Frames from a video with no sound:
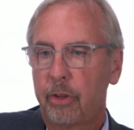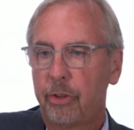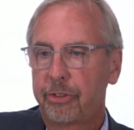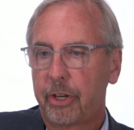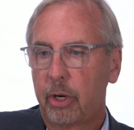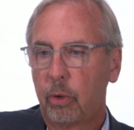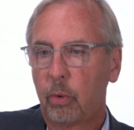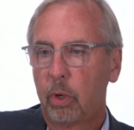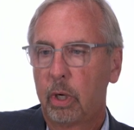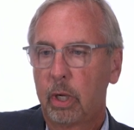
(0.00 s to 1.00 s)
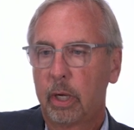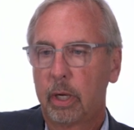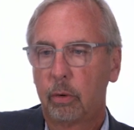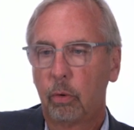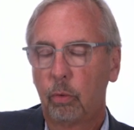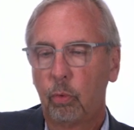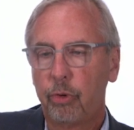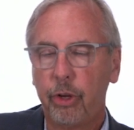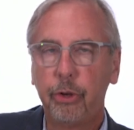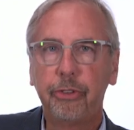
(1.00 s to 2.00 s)
So
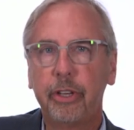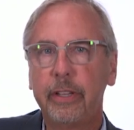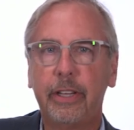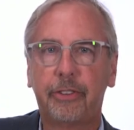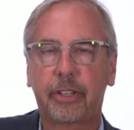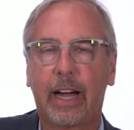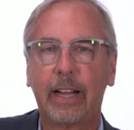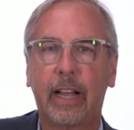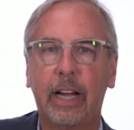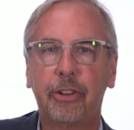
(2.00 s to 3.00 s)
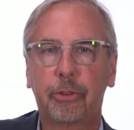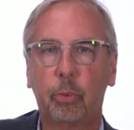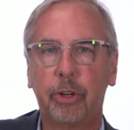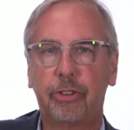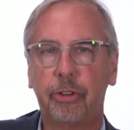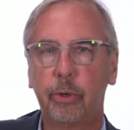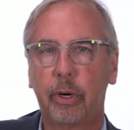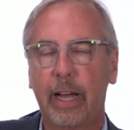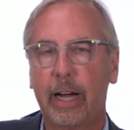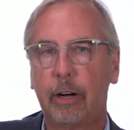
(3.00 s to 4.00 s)
using these guidelines, which you
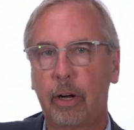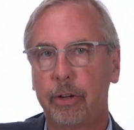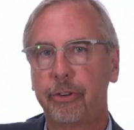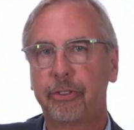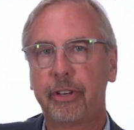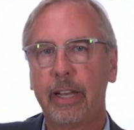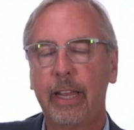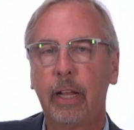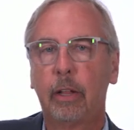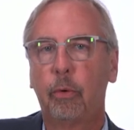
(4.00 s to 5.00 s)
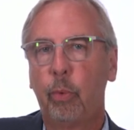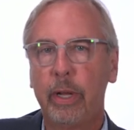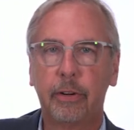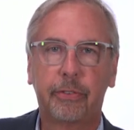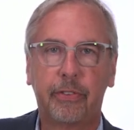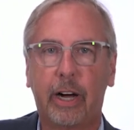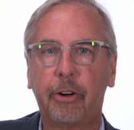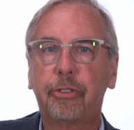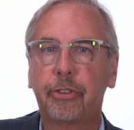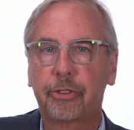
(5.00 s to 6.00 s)
are now understanding we
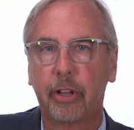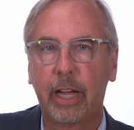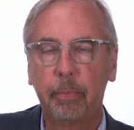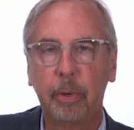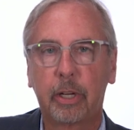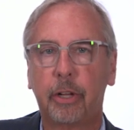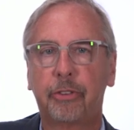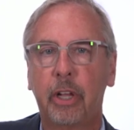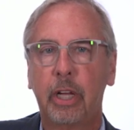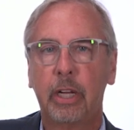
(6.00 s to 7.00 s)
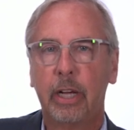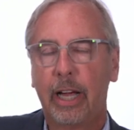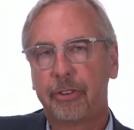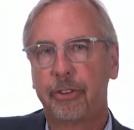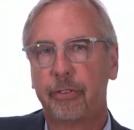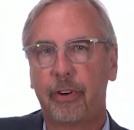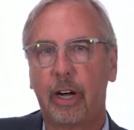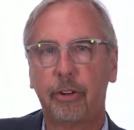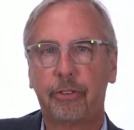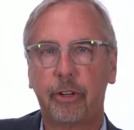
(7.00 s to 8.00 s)
nephrologists like, because as
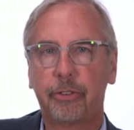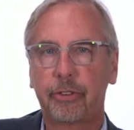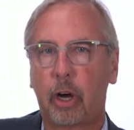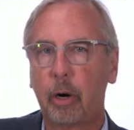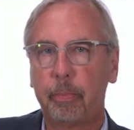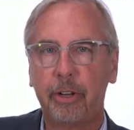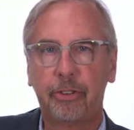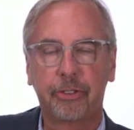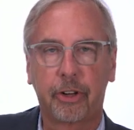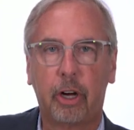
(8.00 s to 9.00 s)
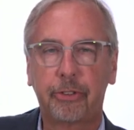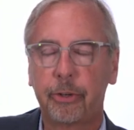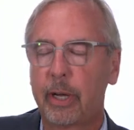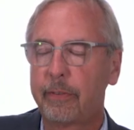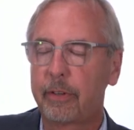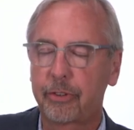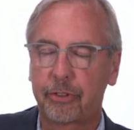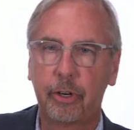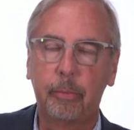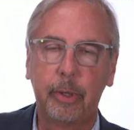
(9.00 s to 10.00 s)
nephrologists, our patients also have
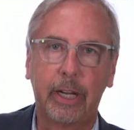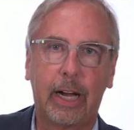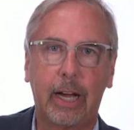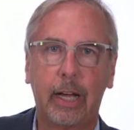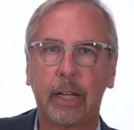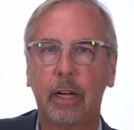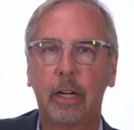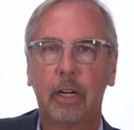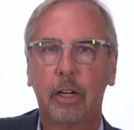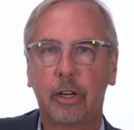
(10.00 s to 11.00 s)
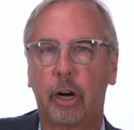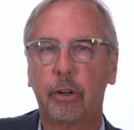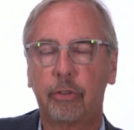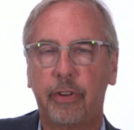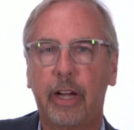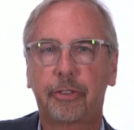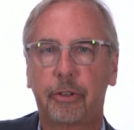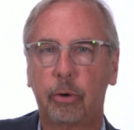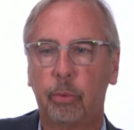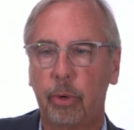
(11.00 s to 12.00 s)
extremely high
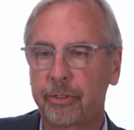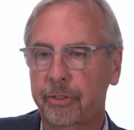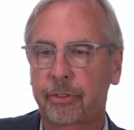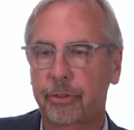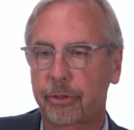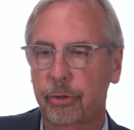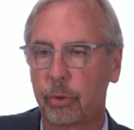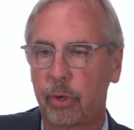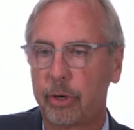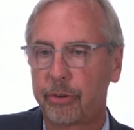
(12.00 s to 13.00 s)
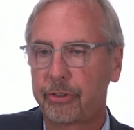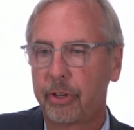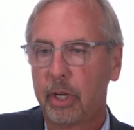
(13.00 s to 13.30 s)
cardiovascular risk scores.